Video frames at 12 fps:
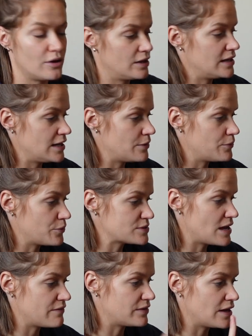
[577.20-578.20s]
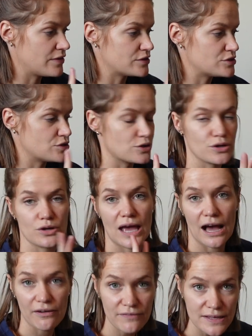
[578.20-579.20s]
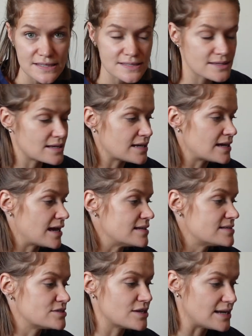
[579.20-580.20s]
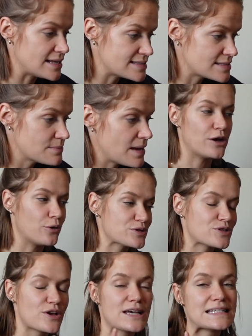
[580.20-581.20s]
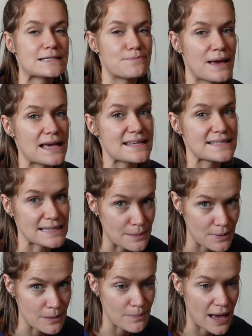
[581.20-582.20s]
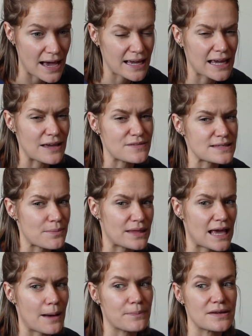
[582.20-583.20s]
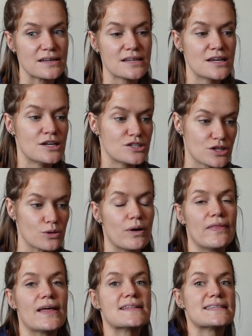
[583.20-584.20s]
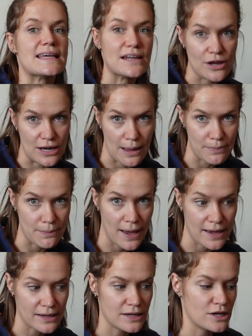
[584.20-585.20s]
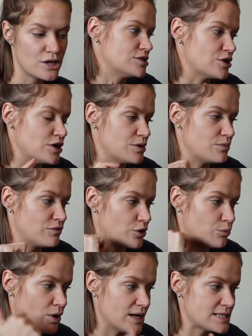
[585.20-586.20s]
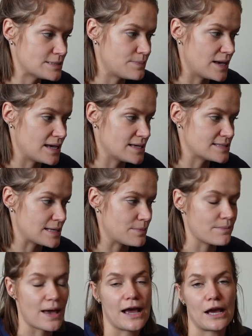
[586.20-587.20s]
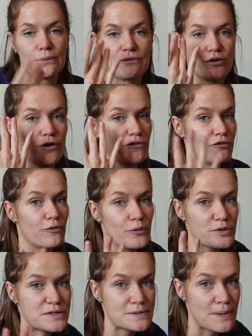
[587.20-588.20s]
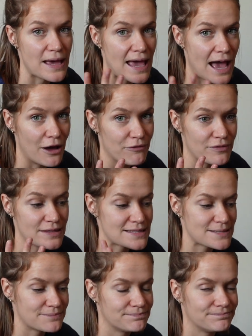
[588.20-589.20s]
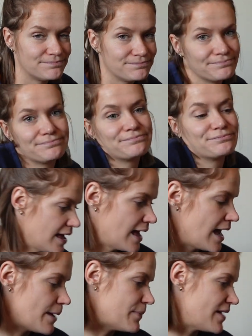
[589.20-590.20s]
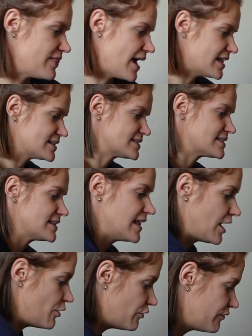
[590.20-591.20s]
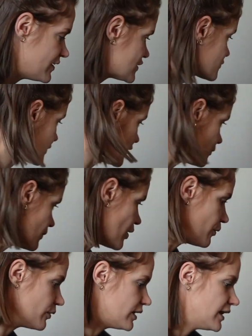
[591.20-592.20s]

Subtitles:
In here we also have another 2 outfits in case she needs them, and also a spare sleeping bag if something happened to the one that's in her nappy bag. So we've got 1 spare sleeping bag and we've got 4 spare outfits. And that all fits really well.